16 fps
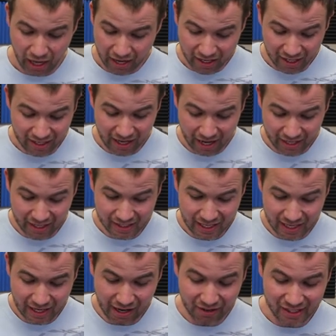I gotta I gotta
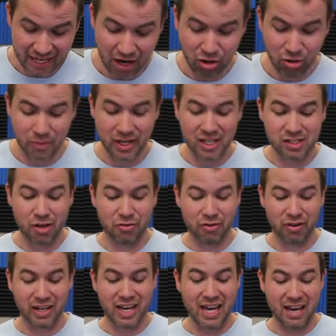take out the tower because I'll
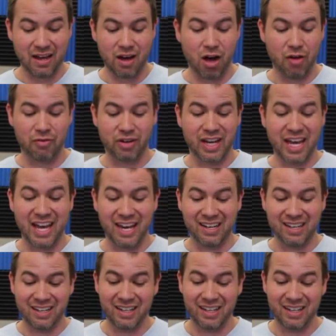forget. I'll forget.